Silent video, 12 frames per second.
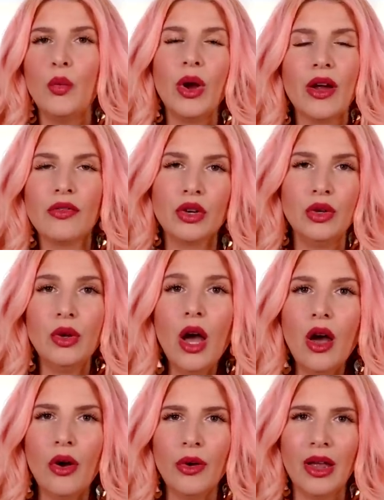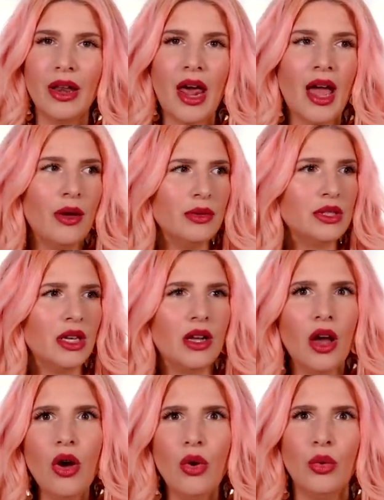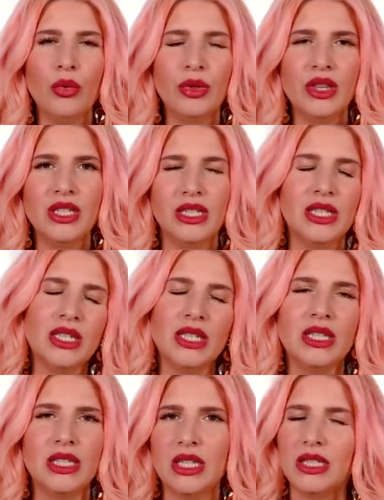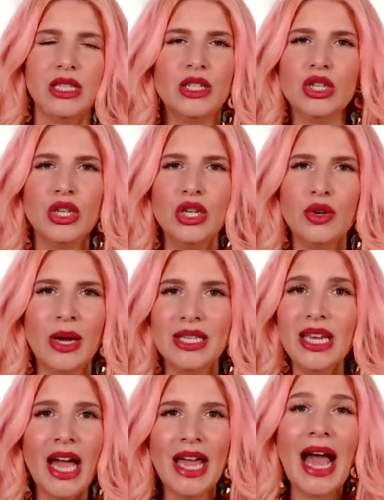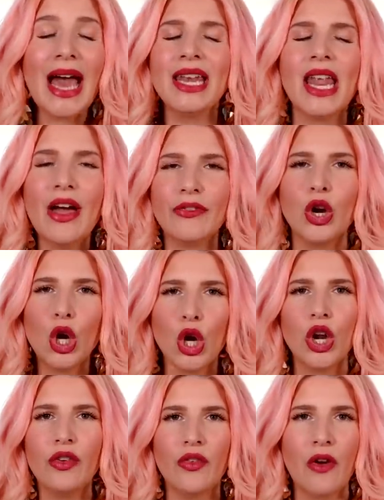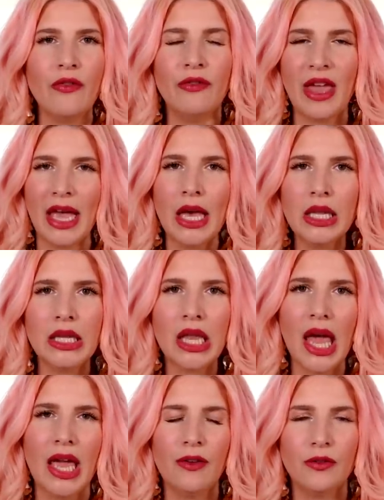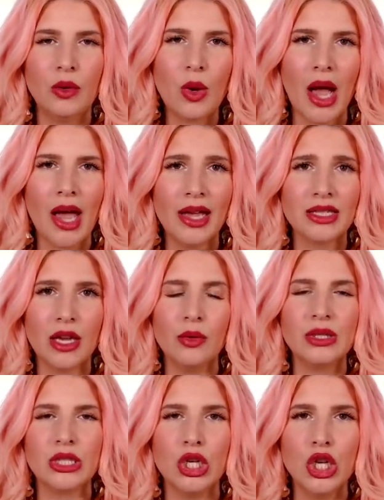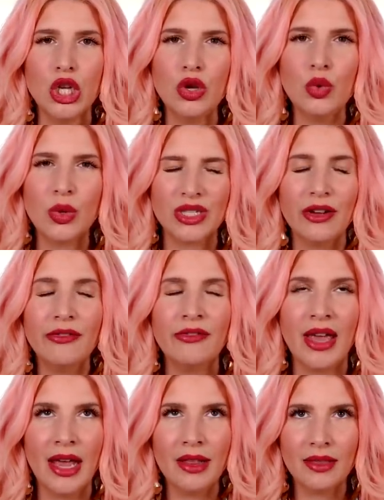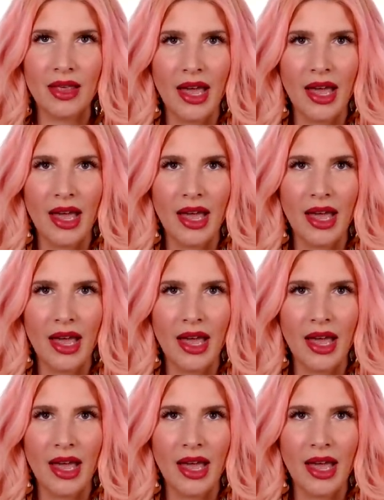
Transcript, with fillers: wherever you go. And I was like, oh, this is such a new idea. I hadn't ever heard of van life, you guys. I was new to van